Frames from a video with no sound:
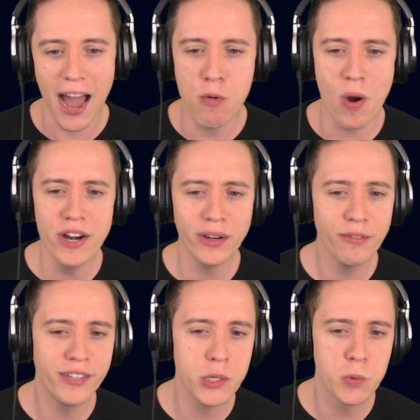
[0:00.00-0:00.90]
I wonder
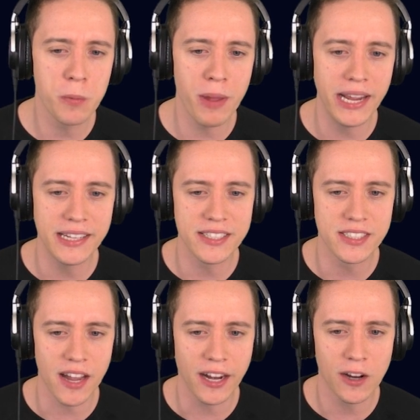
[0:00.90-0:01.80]
if this would make the
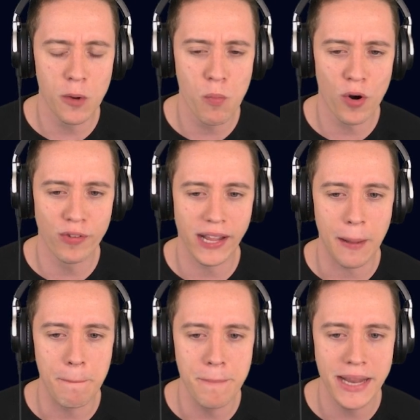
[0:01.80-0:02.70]
Cyclone more of like
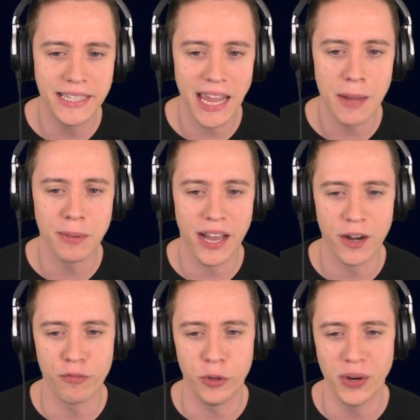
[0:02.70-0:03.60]
a mid-game
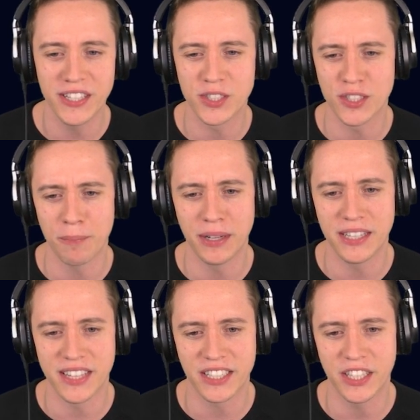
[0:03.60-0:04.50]
kind of unit and something
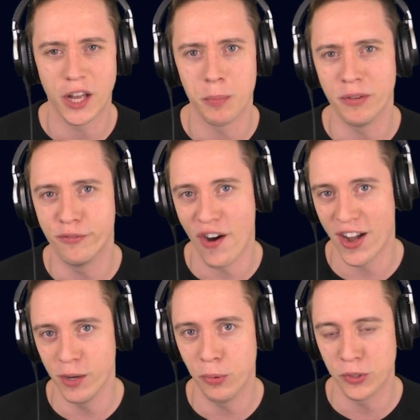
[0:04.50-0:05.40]
that's actually going to be
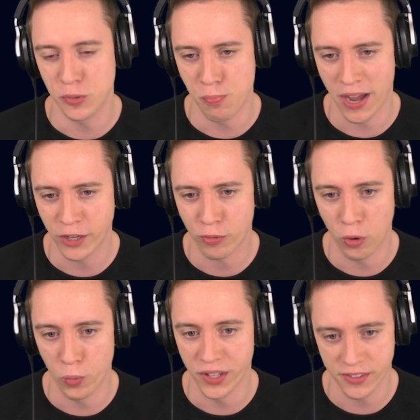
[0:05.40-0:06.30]
viable to
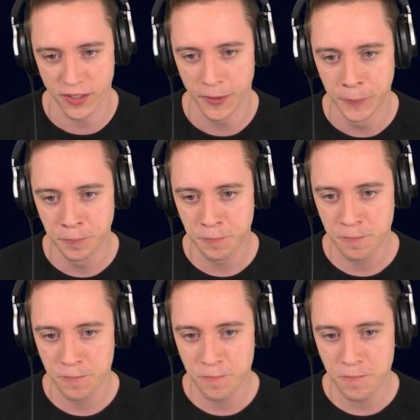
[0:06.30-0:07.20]
micro with.
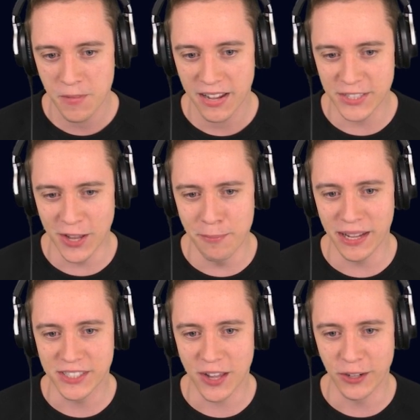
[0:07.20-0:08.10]
It's going to
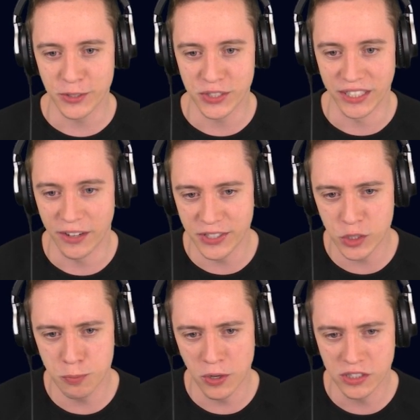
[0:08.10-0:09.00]
be exciting to see. Now,
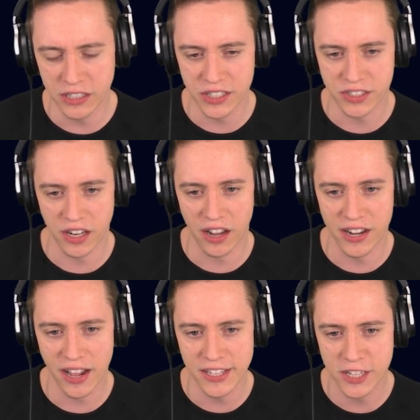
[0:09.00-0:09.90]
this is mostly just a, a
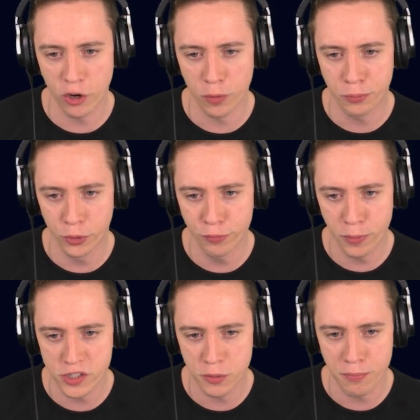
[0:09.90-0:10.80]
nice little
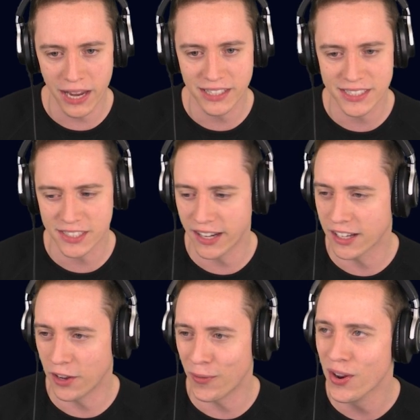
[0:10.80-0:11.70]
improvement to make the
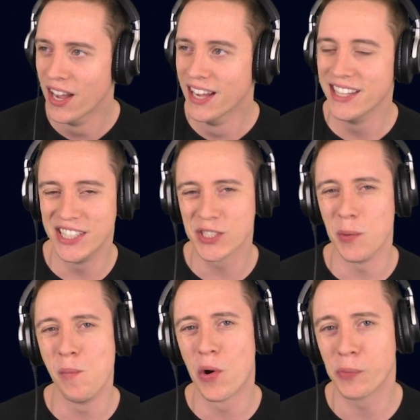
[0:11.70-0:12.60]
Cyclone just
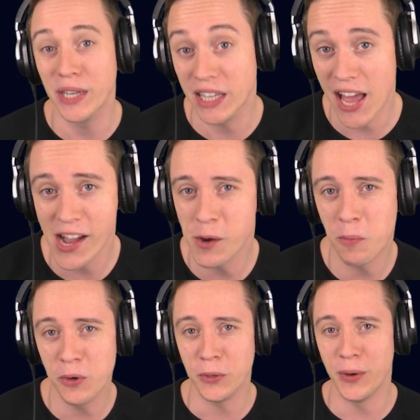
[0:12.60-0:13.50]
a more
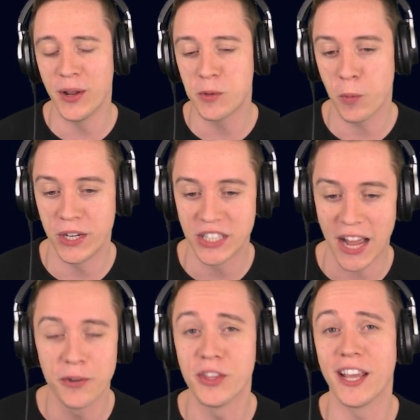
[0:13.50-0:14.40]
reliable unit, which
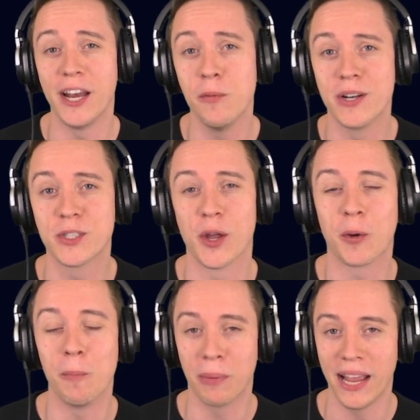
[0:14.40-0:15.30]
I don't think anyone is going to
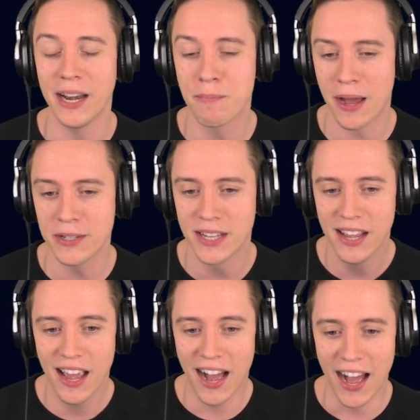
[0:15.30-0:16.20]
complain about.
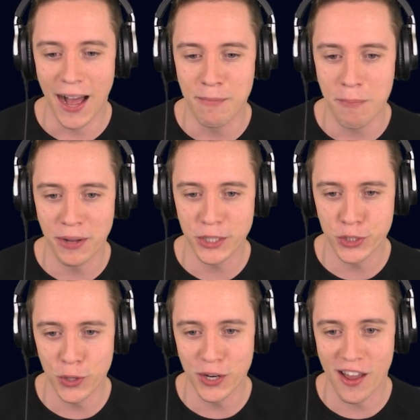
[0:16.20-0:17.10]
Um, but
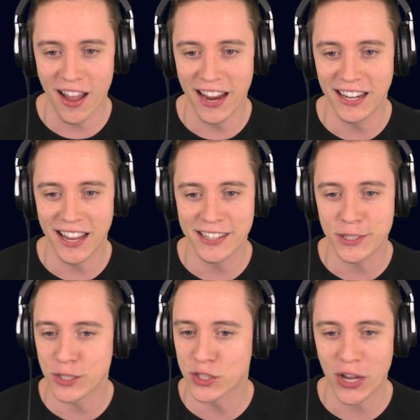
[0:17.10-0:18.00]
there's no denying
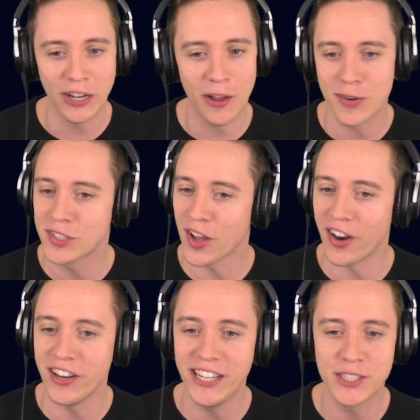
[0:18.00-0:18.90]
that the Cyclone is
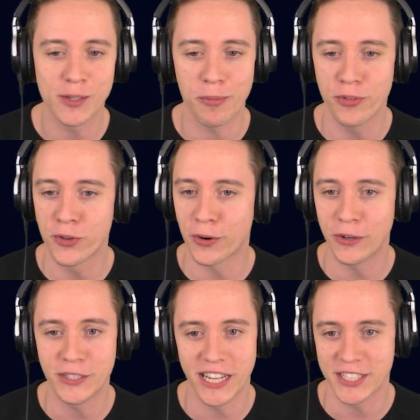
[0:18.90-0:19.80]
going to need some
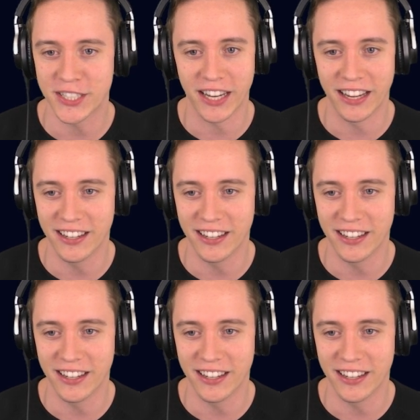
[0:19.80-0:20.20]
thorough testing.